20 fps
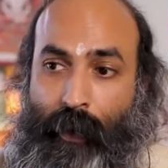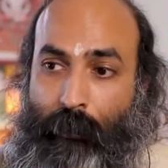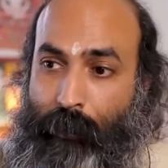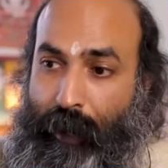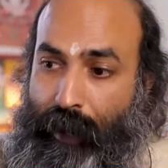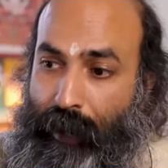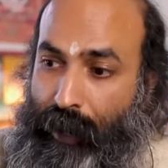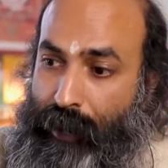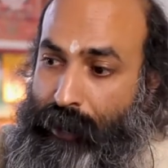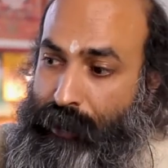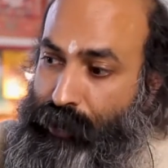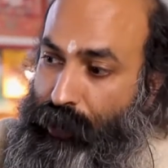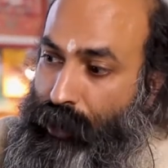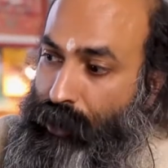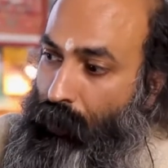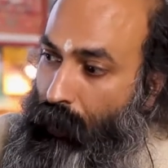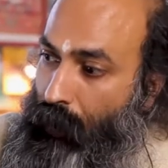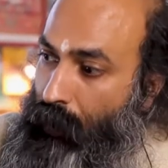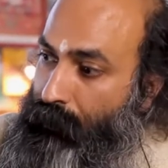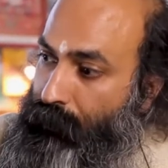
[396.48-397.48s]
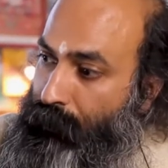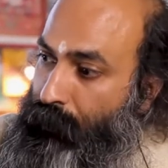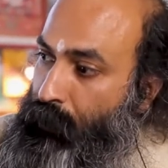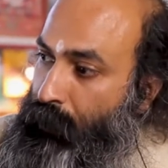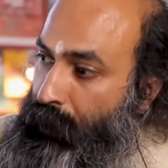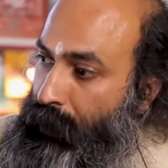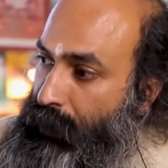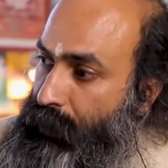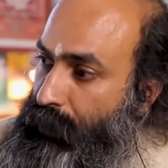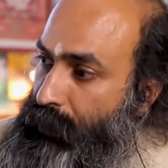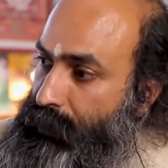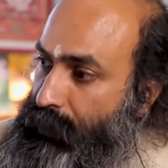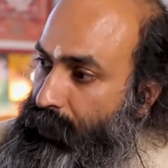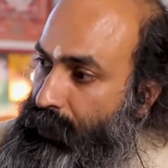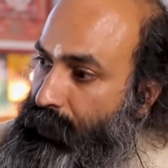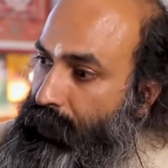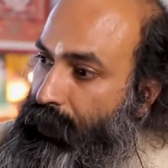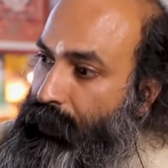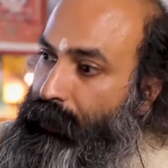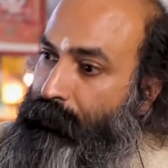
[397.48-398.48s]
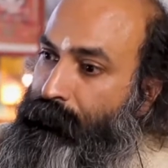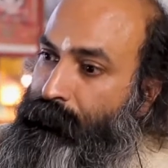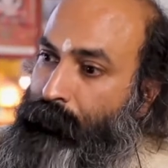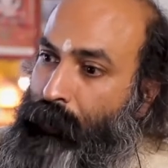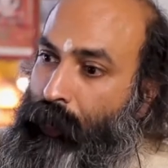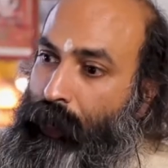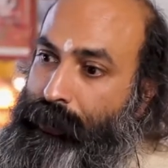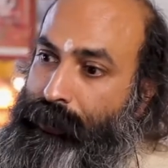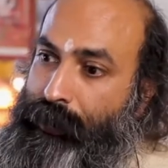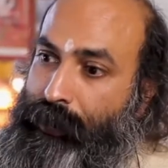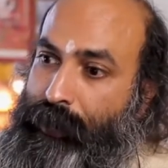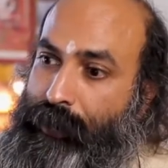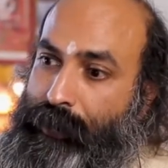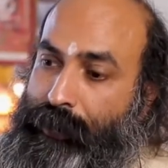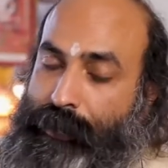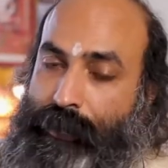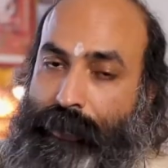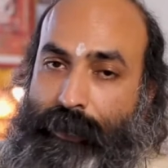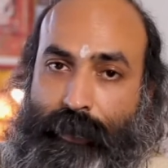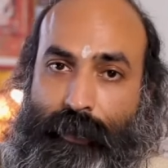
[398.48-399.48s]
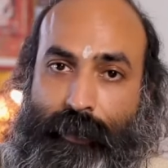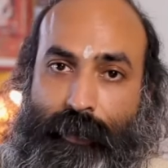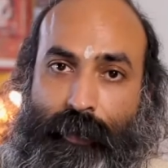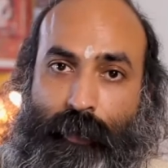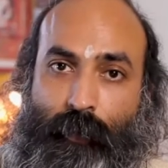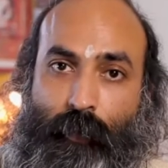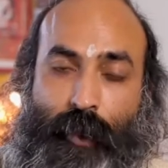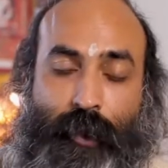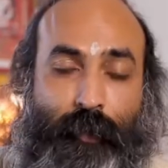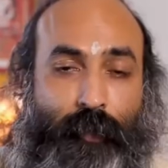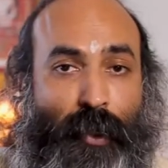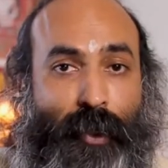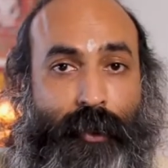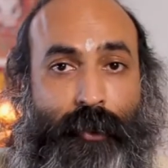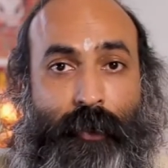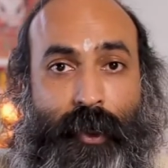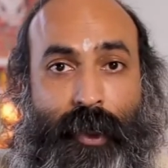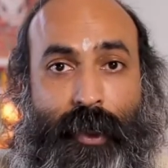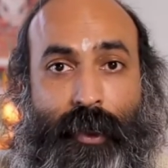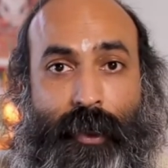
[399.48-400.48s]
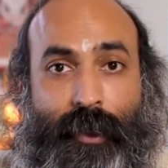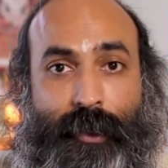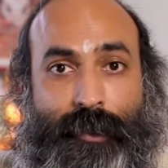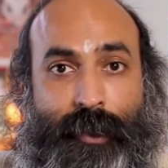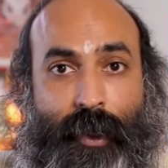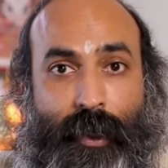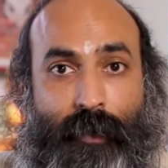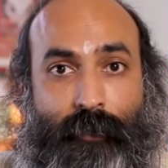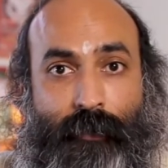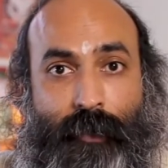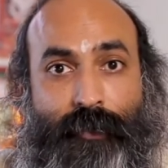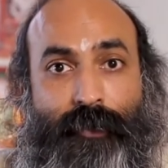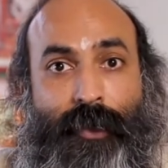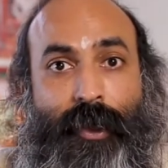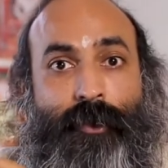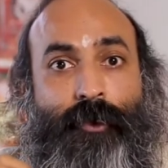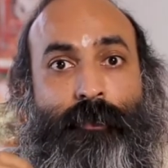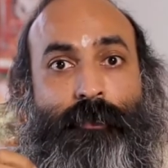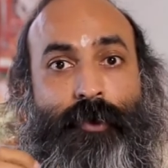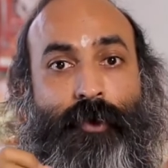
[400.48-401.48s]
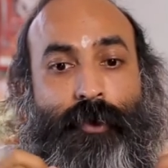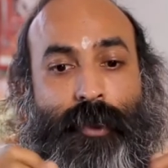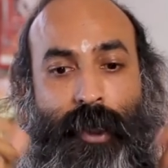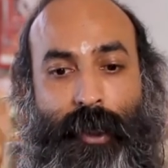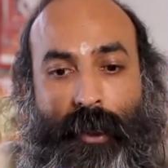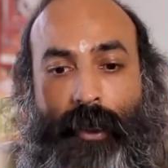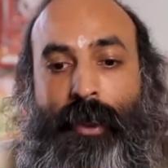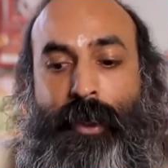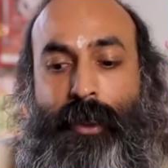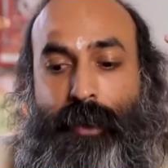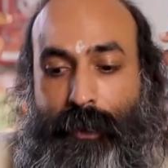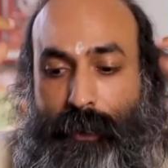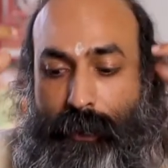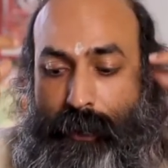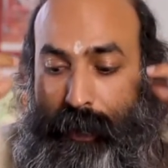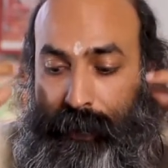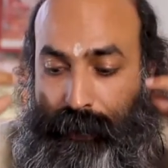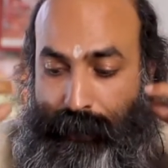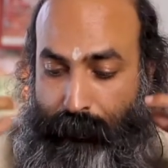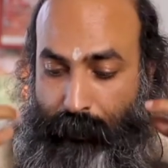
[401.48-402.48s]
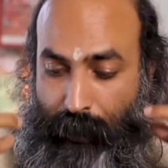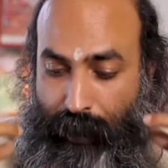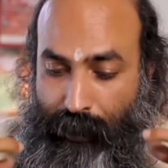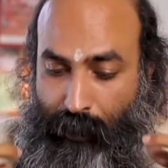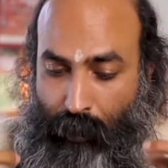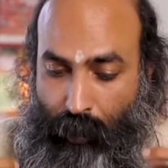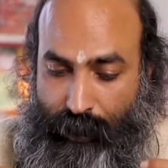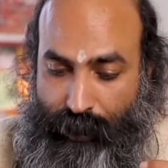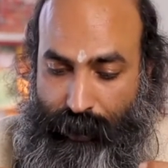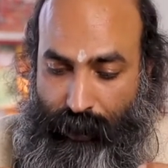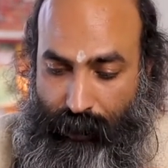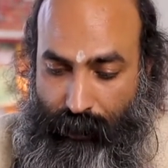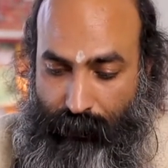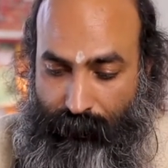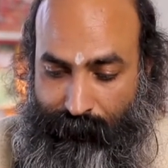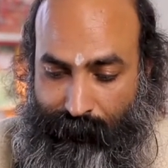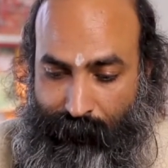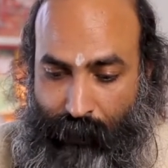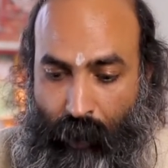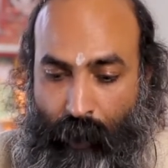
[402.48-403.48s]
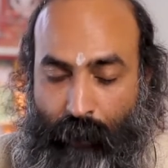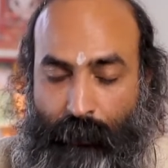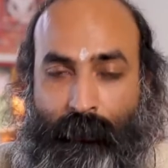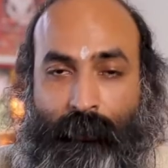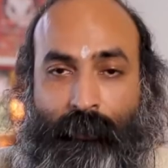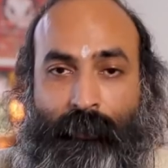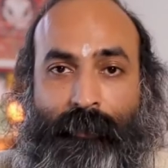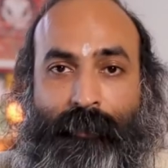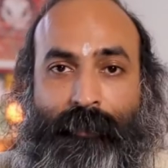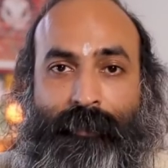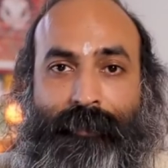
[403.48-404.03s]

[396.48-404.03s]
But instead of doing this creative process, what we are doing is we're trying to protect this biological form,